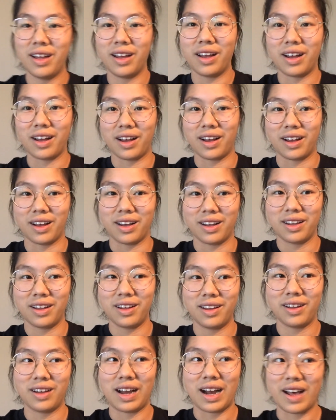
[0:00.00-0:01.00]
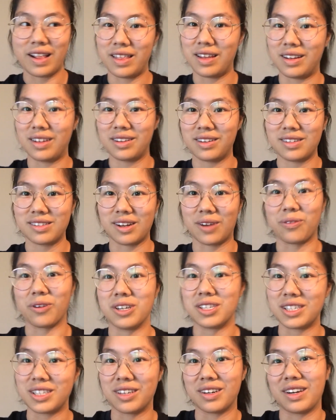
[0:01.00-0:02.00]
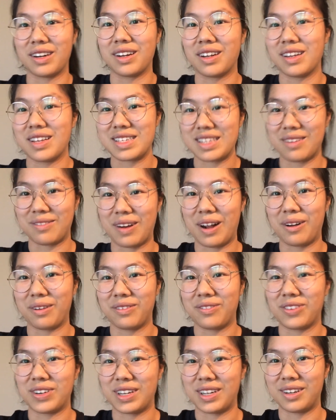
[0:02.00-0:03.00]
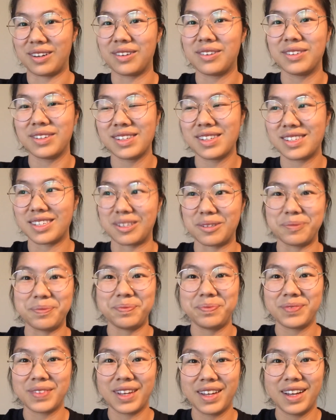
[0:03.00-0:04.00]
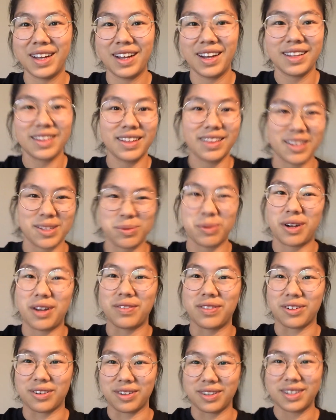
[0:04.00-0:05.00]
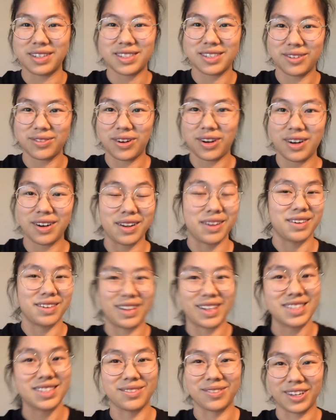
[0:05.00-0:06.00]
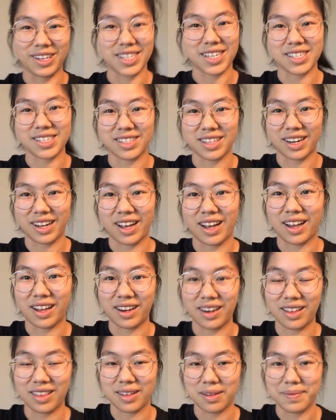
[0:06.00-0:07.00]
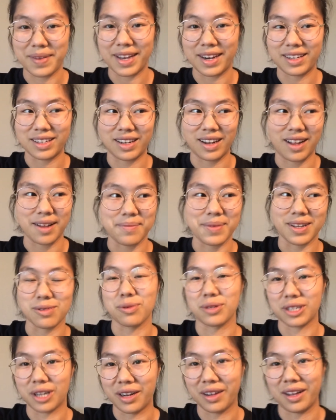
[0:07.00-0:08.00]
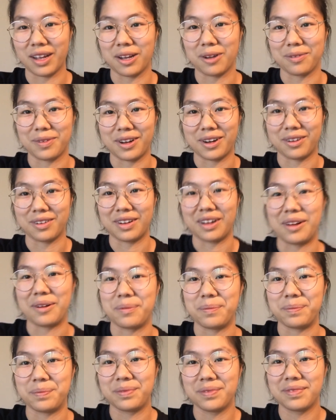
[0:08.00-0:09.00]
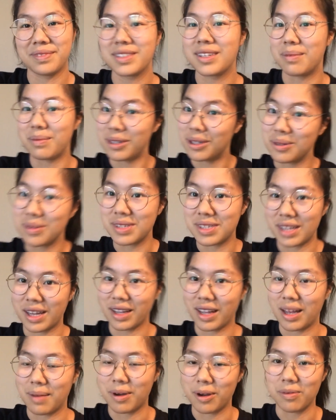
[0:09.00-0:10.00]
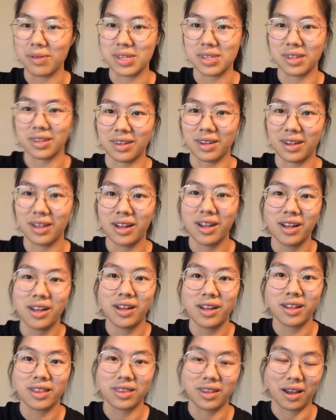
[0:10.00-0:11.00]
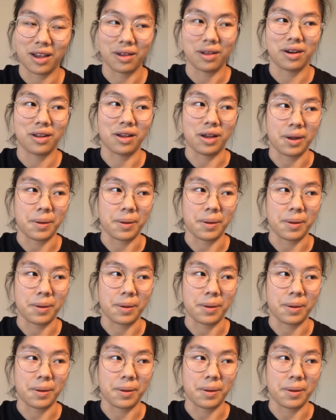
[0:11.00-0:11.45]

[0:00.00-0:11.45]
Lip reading: I think software engineering is the route for you. So I think that's what I've learned so far, and that's the realization that I had in the meeting today, because we were talking about some news that came out recently that